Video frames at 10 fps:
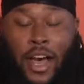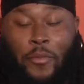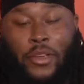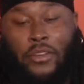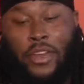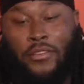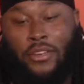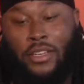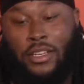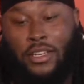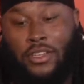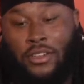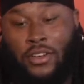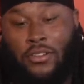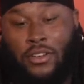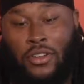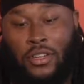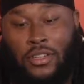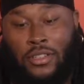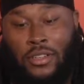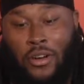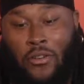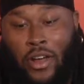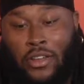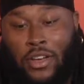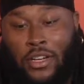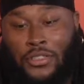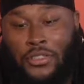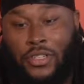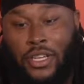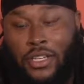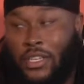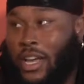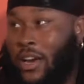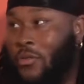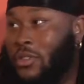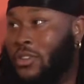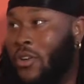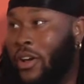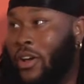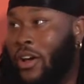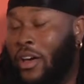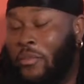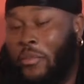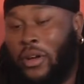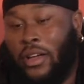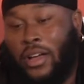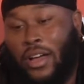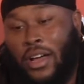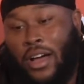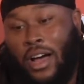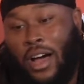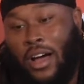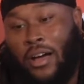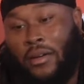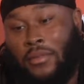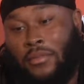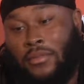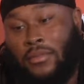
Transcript: I mean, you definitely you know look around the country at kind of what's going on, but um,